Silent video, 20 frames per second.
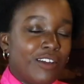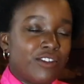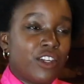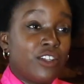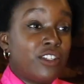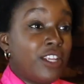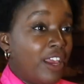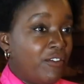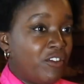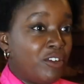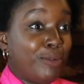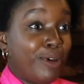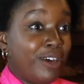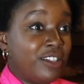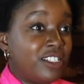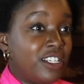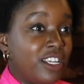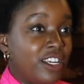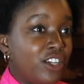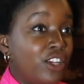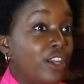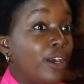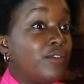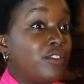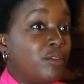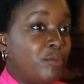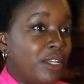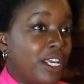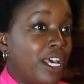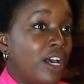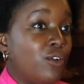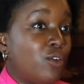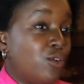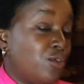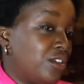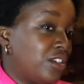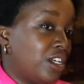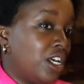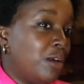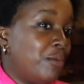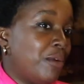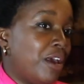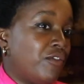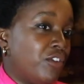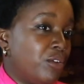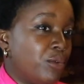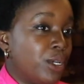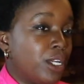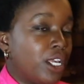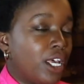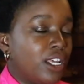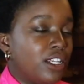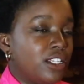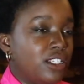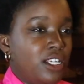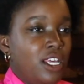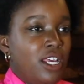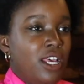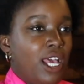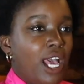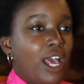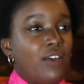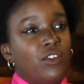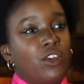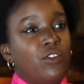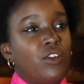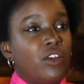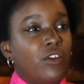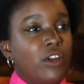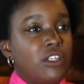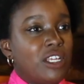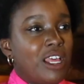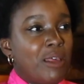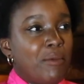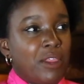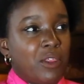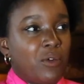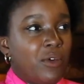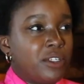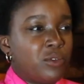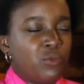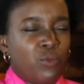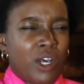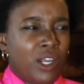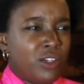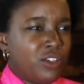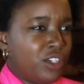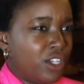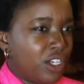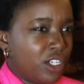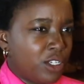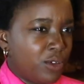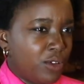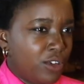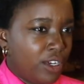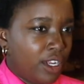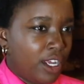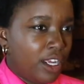have to go to every party, and you have to be out all the time, every weekend, having a really great time, otherwise what else are you going to do with your